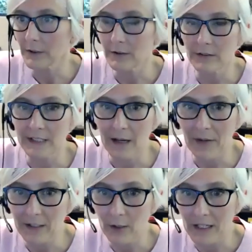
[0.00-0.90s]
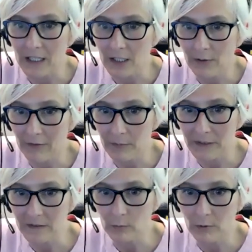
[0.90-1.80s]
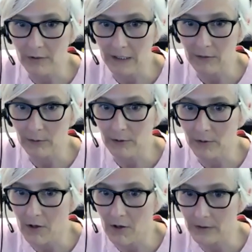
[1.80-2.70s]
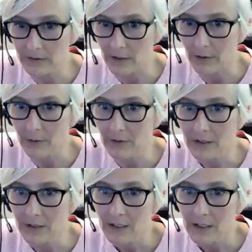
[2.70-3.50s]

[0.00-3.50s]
through. Deb, I know that you have been scrolling through also.